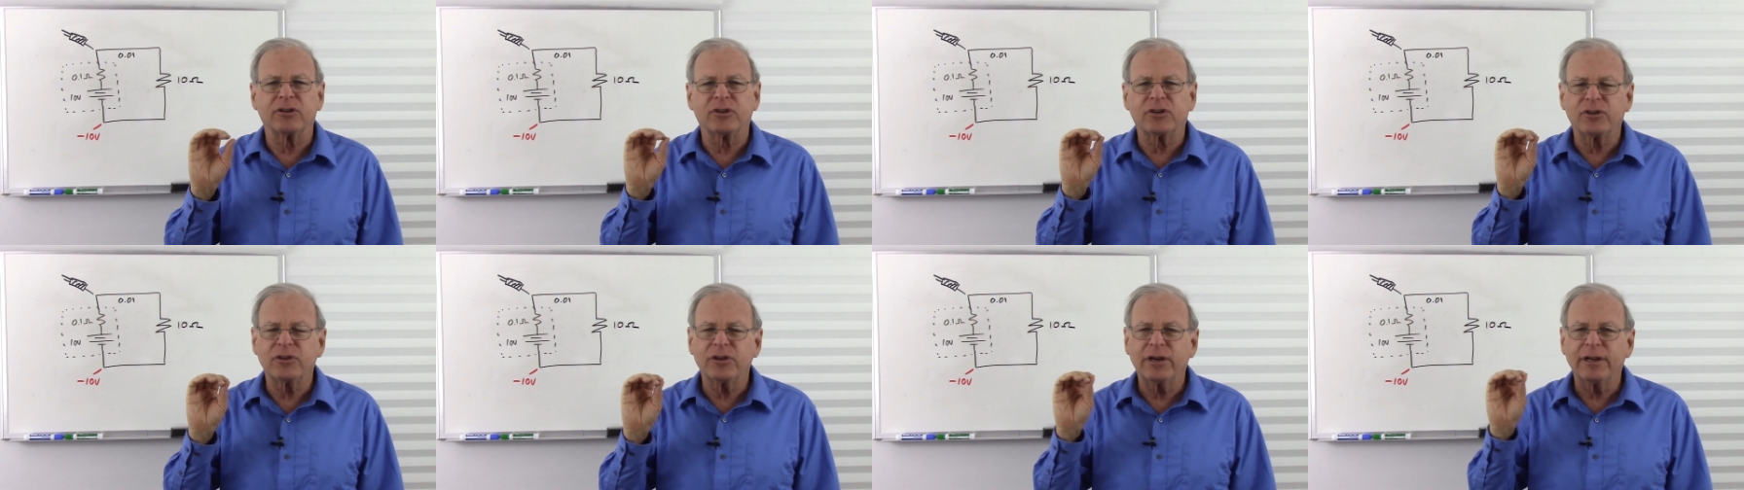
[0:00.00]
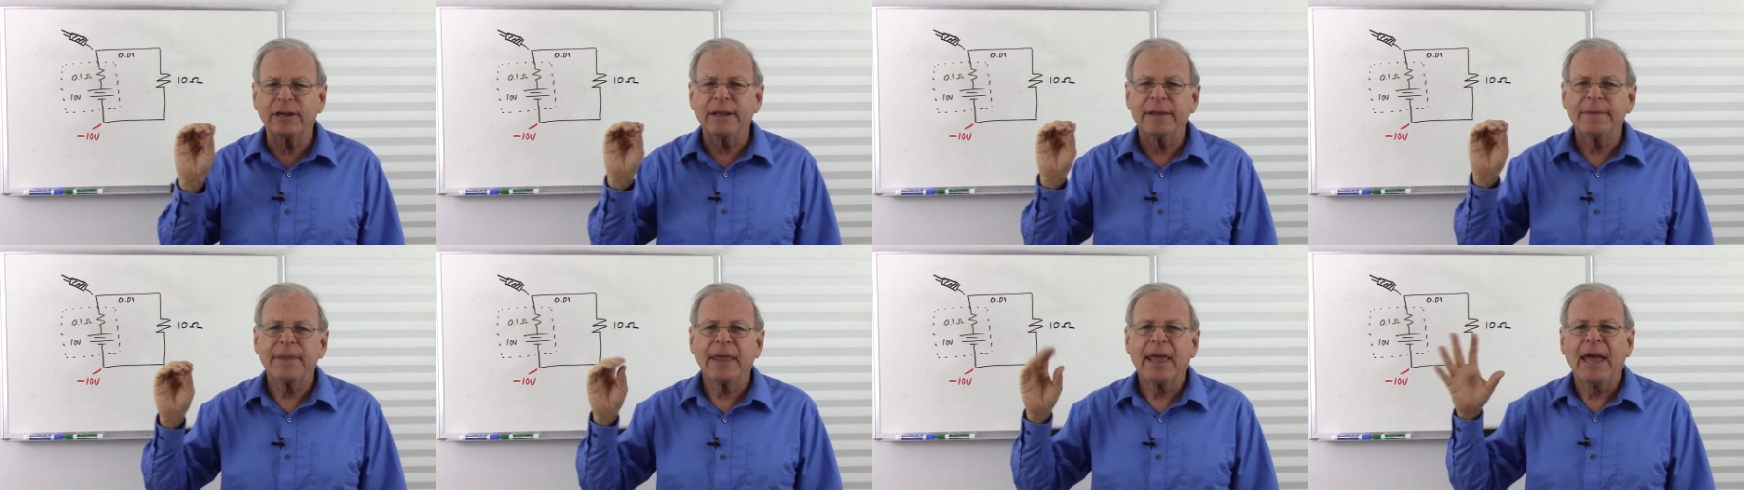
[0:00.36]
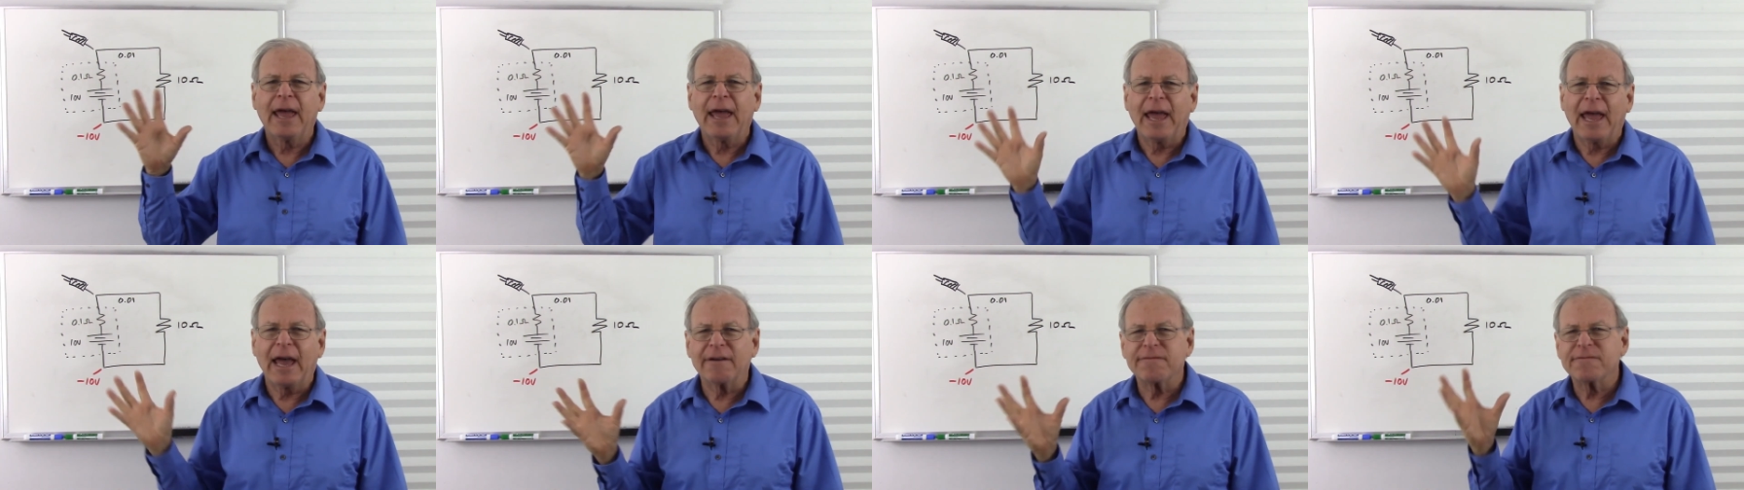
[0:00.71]
should
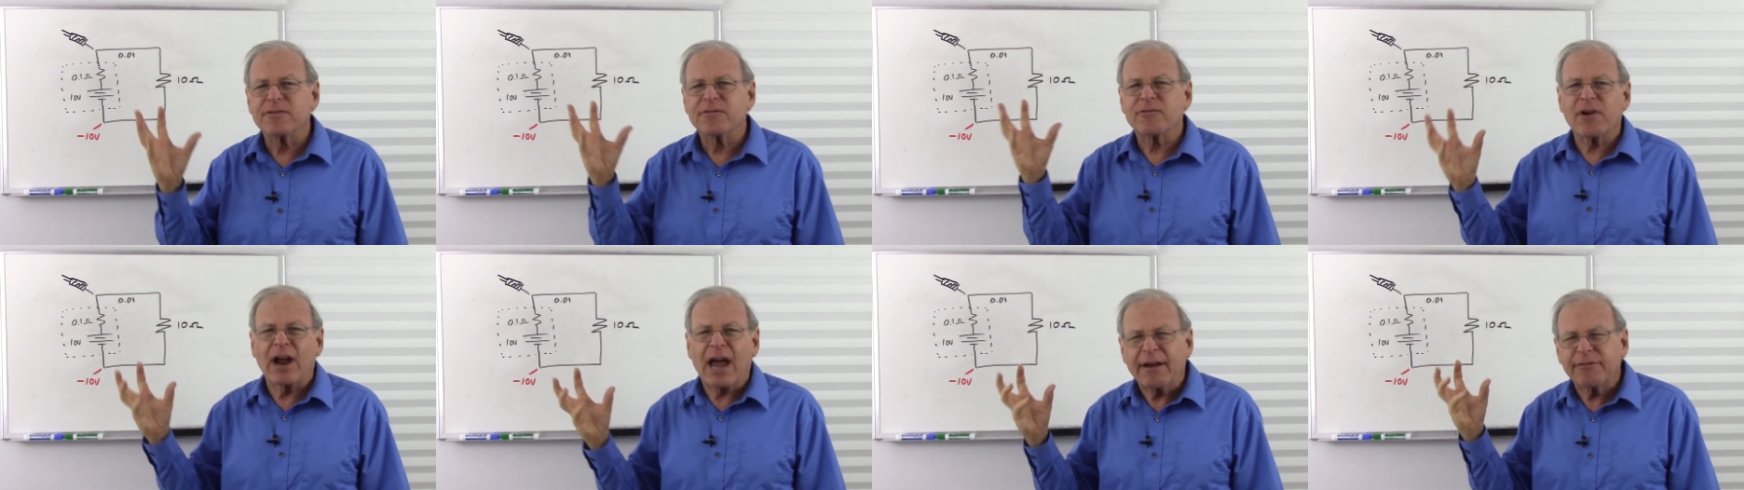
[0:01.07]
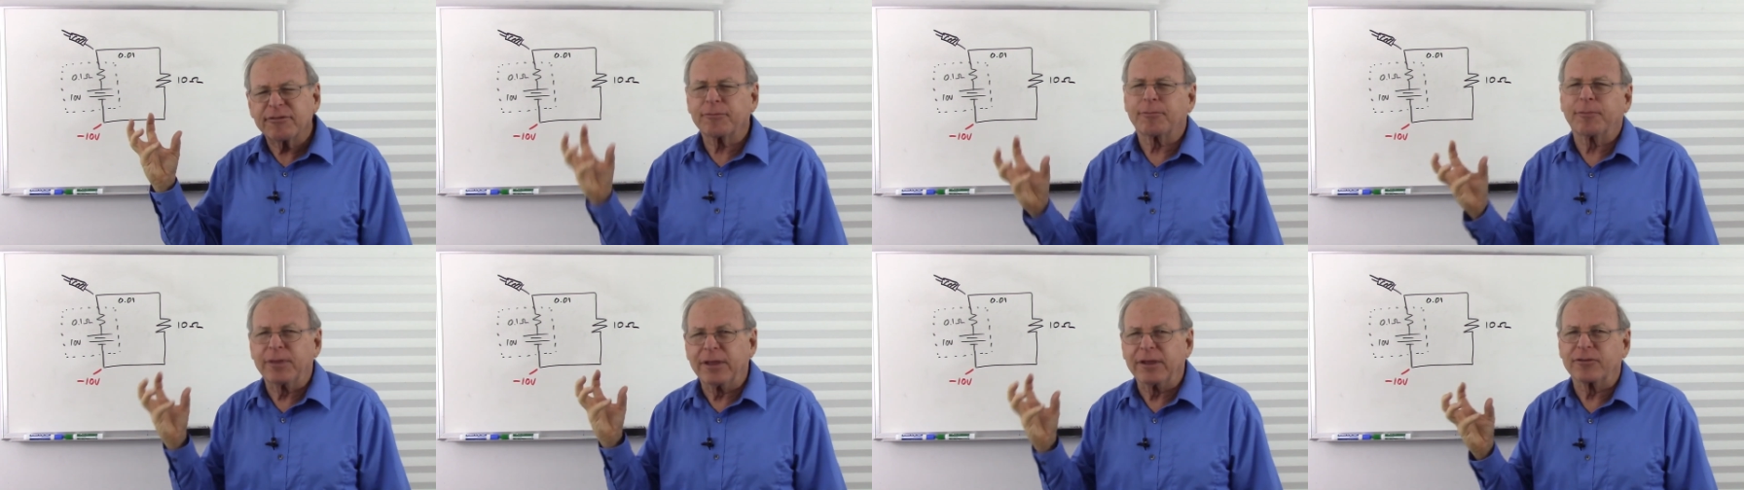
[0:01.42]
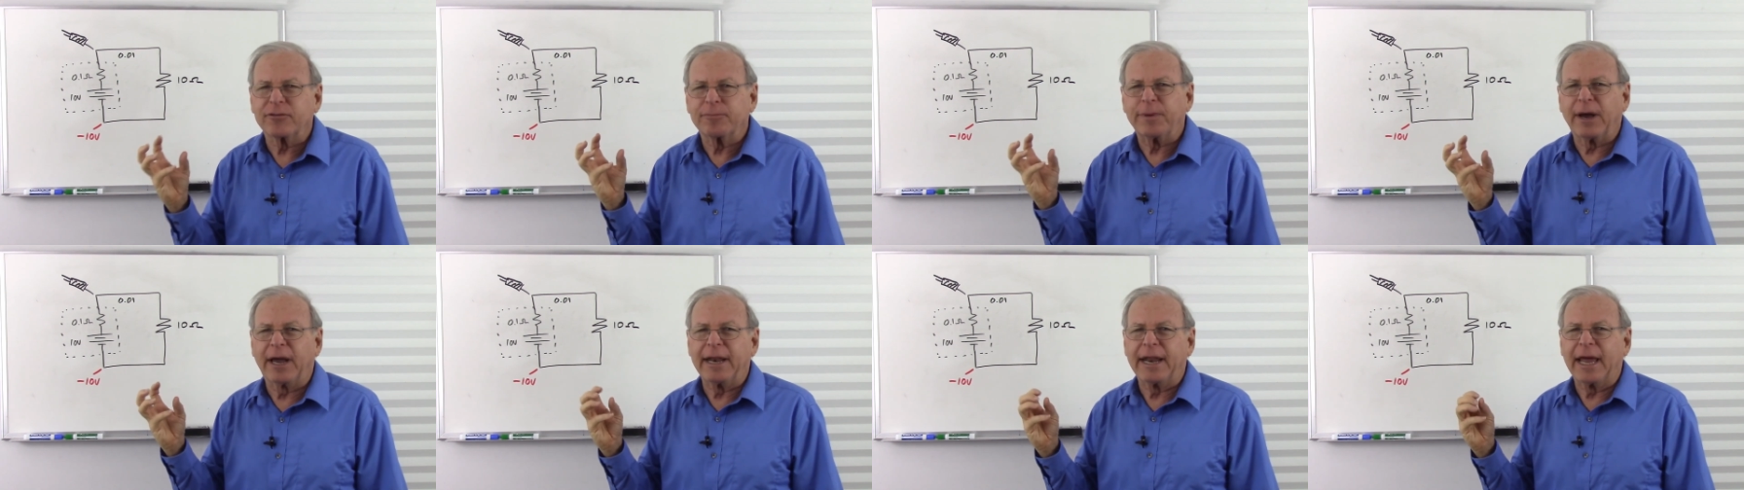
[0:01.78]
have grasped
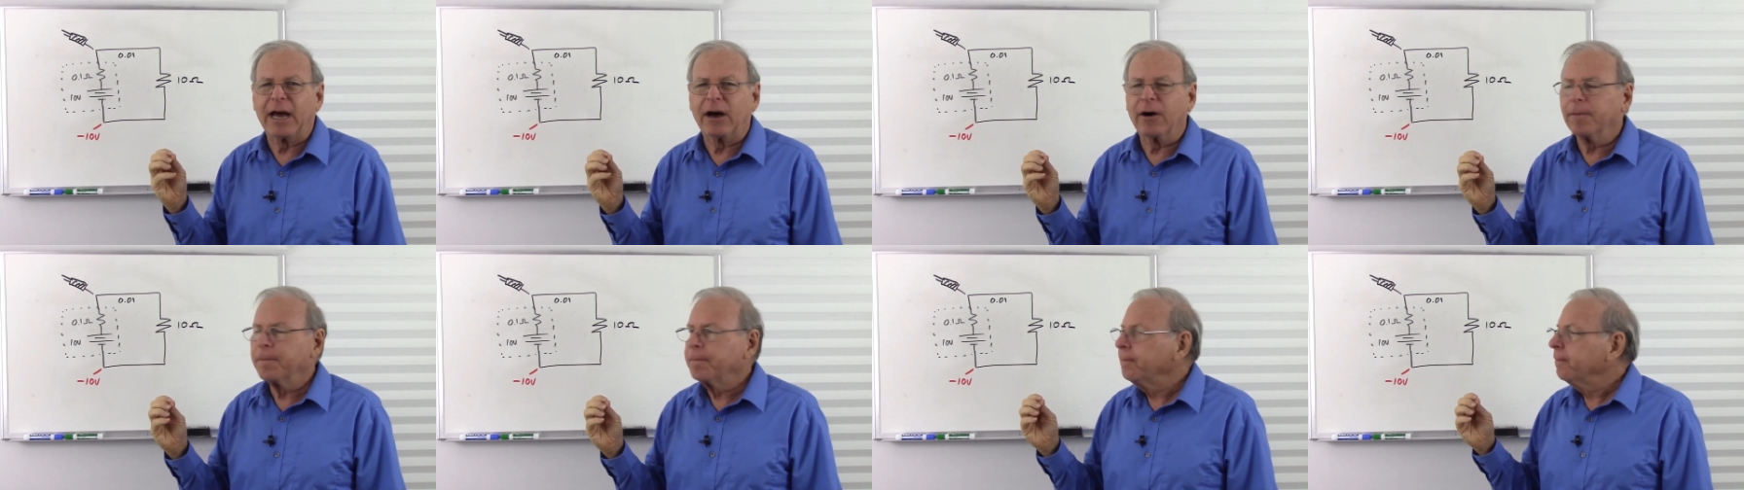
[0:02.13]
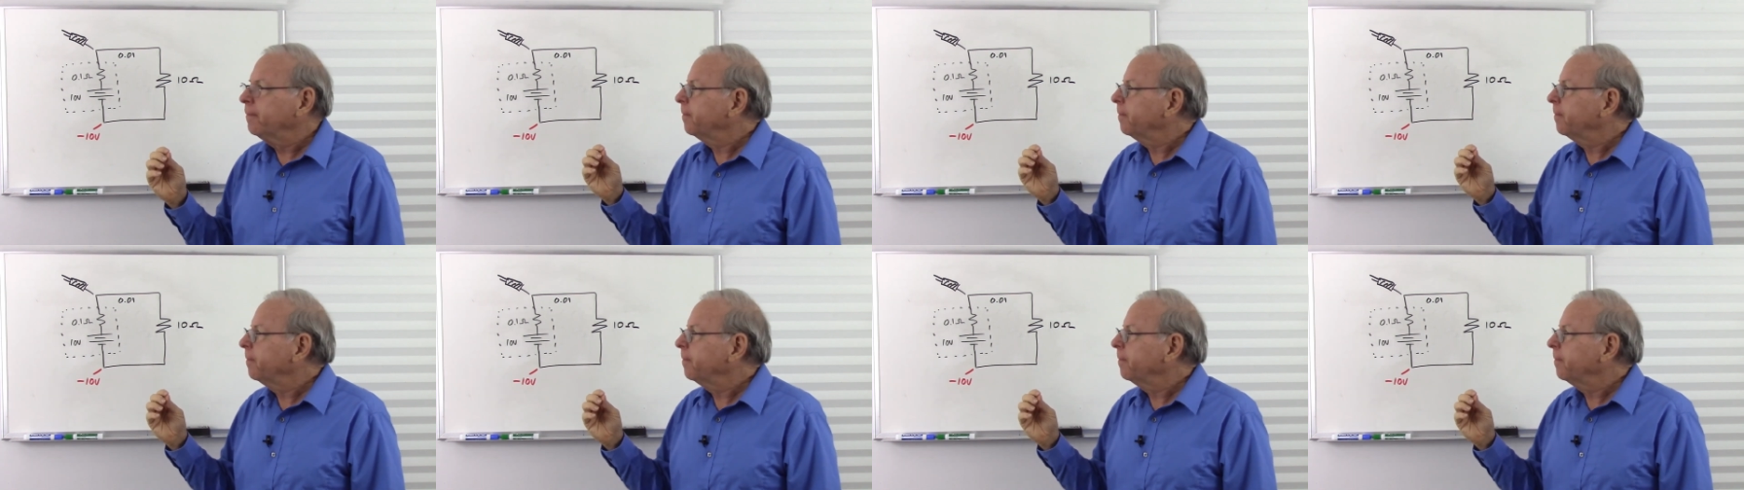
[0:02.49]
this by now.